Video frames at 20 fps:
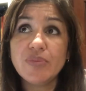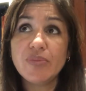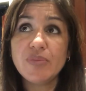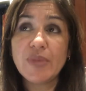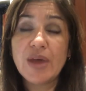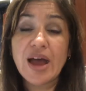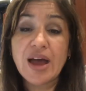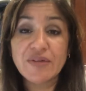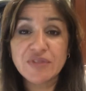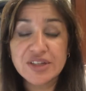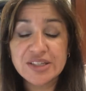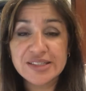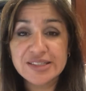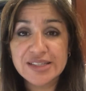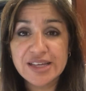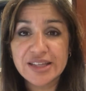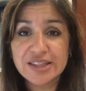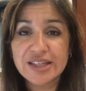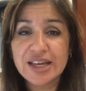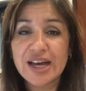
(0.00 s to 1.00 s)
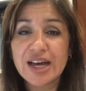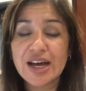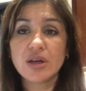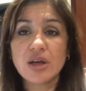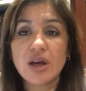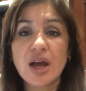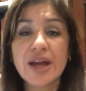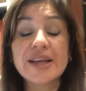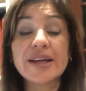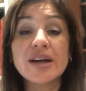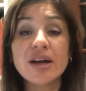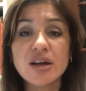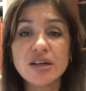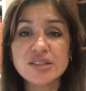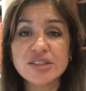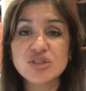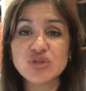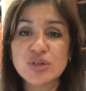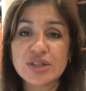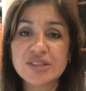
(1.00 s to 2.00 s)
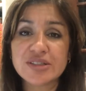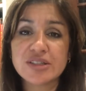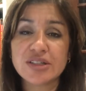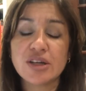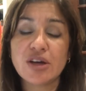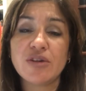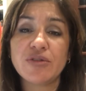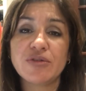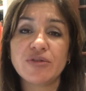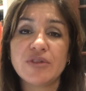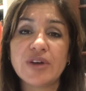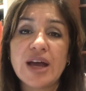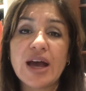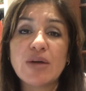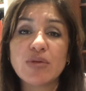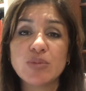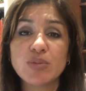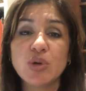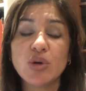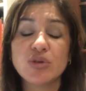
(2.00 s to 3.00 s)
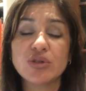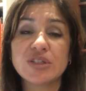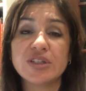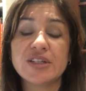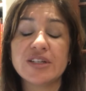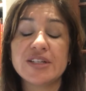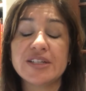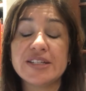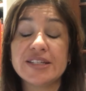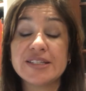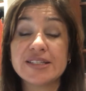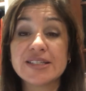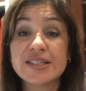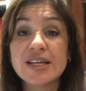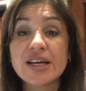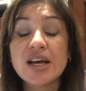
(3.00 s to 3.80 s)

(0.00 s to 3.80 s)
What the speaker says: Having said that, I can't stress enough how important it is